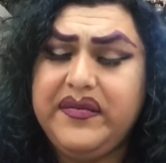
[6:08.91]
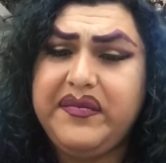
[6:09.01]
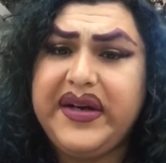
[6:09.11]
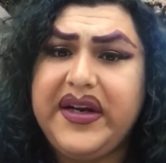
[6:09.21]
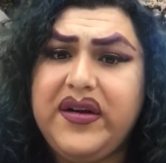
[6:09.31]

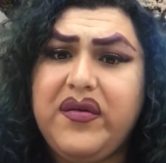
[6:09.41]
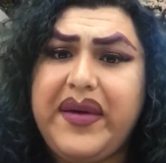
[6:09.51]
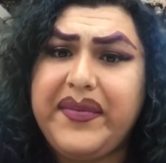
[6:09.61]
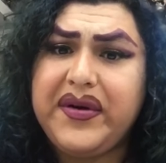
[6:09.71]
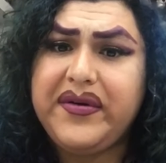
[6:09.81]
but I know
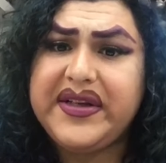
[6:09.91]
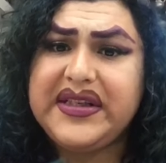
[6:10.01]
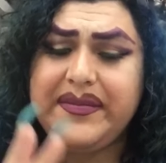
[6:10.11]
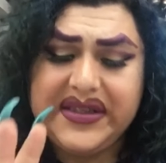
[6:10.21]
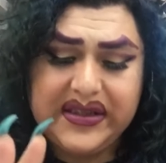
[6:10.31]

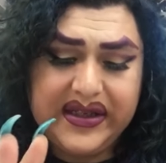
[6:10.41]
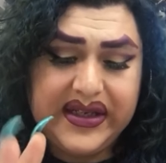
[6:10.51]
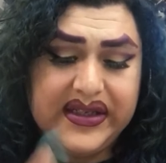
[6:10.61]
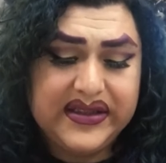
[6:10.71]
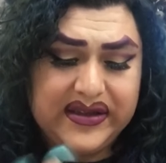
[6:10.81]
bipolarism is,
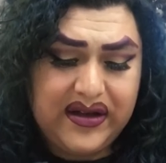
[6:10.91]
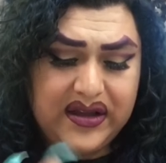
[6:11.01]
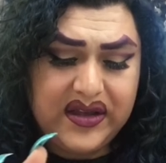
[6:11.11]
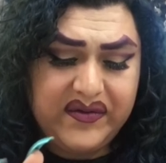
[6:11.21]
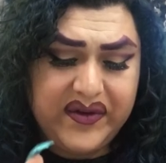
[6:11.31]
is
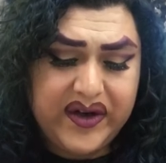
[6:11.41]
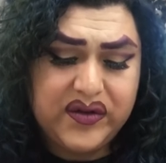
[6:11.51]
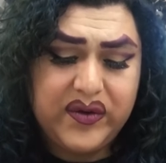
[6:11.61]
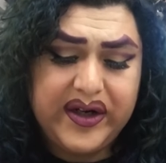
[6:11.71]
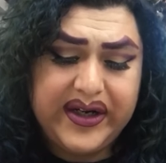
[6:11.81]
on the verge.
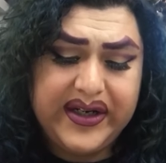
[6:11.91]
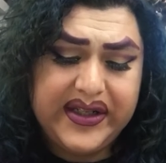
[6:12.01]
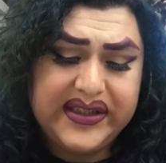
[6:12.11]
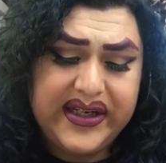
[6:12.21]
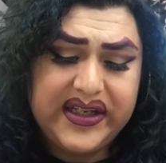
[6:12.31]
We're in the
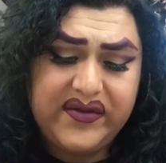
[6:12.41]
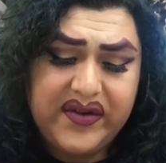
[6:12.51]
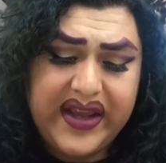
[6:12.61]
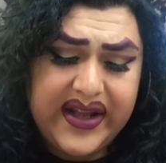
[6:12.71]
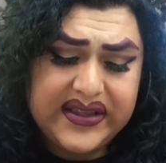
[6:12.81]
studies for
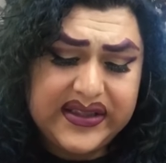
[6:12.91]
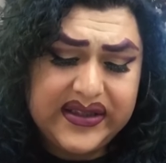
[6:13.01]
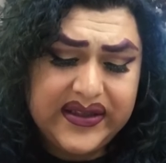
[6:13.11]
that.